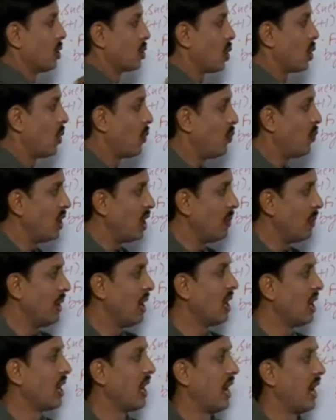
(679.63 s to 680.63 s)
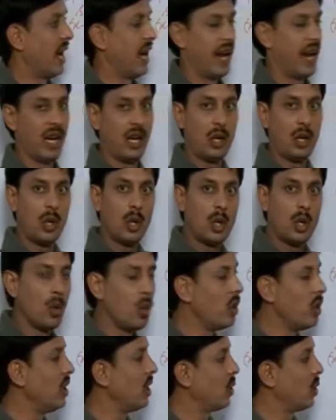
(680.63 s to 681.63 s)
So we will get
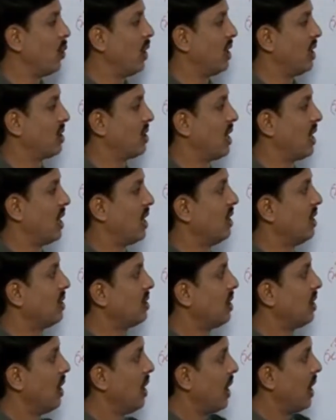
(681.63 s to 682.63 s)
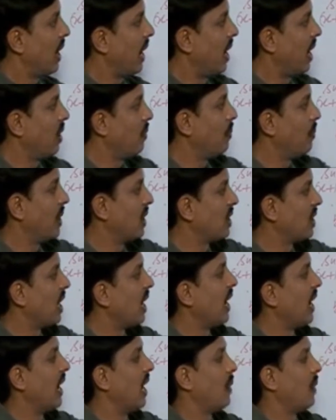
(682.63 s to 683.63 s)
two equations, and with
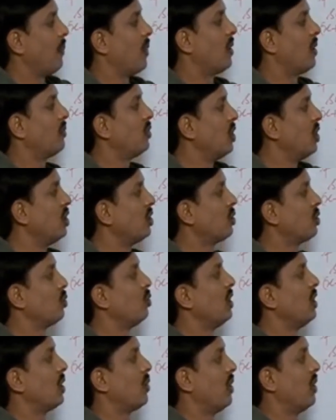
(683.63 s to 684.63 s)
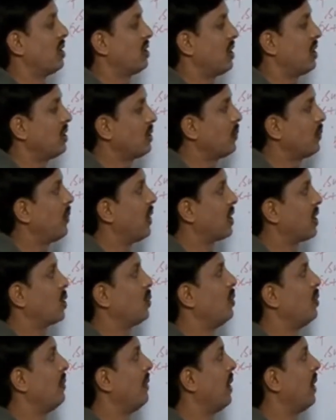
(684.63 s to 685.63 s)
the help of these two equations, first
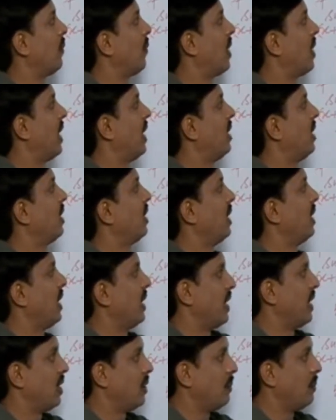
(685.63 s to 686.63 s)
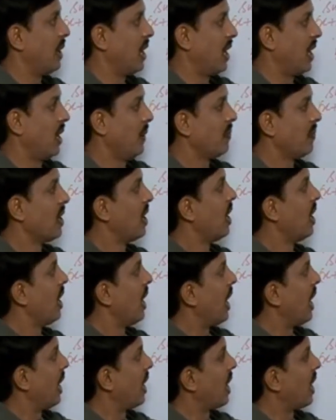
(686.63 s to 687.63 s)
we will find A and B,
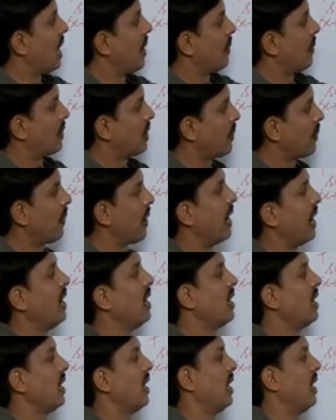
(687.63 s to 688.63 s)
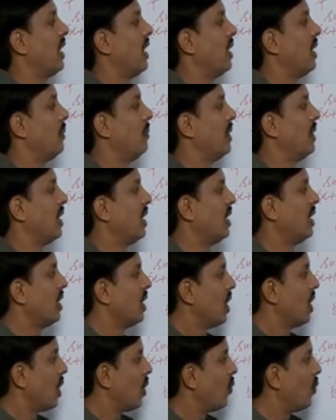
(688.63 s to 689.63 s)
and after finding A and B,
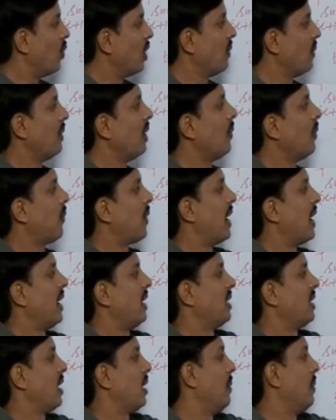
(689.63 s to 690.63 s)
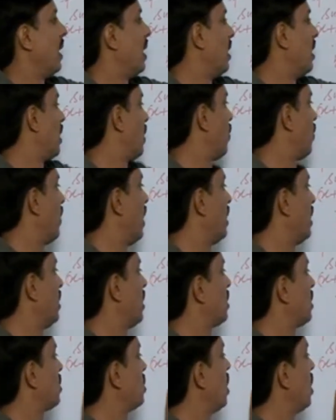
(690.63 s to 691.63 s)
we will find the remainder when
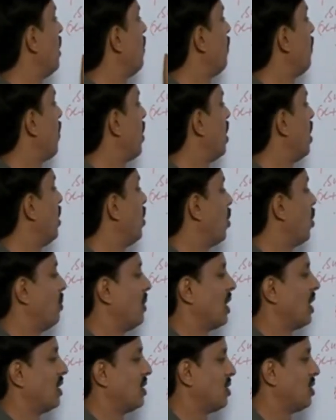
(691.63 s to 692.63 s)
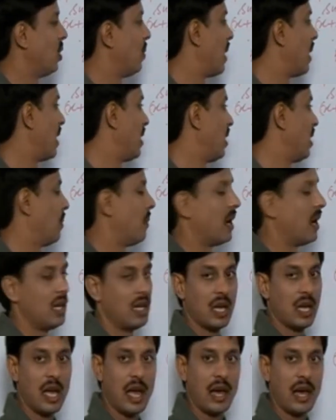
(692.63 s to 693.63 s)
the same polynomial is divided by
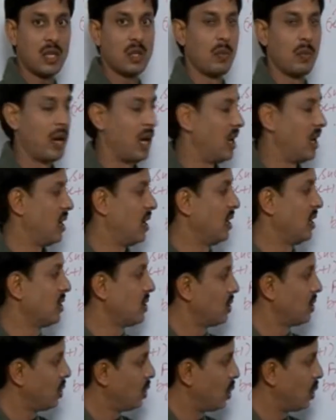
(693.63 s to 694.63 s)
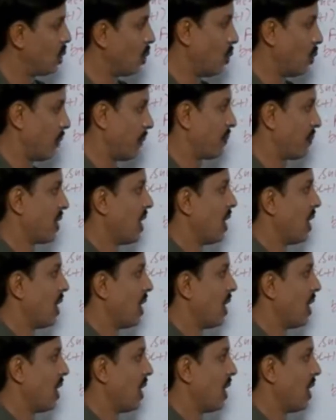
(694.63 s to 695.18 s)
x minus 2.